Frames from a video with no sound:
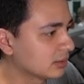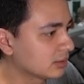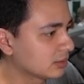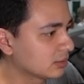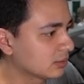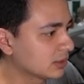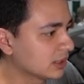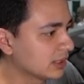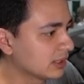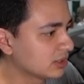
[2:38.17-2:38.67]

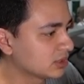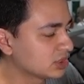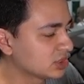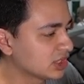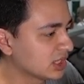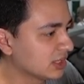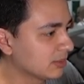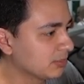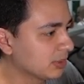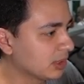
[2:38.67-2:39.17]
create a
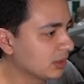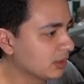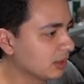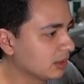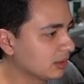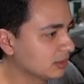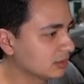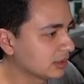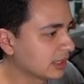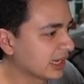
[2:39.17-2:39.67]
shape
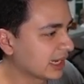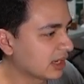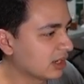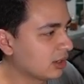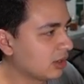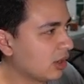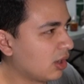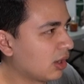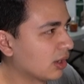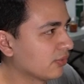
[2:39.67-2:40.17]
like
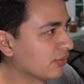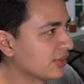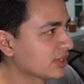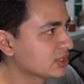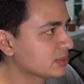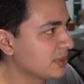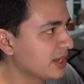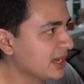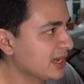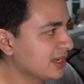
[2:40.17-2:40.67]
on this
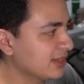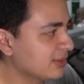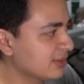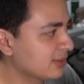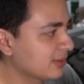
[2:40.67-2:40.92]
path.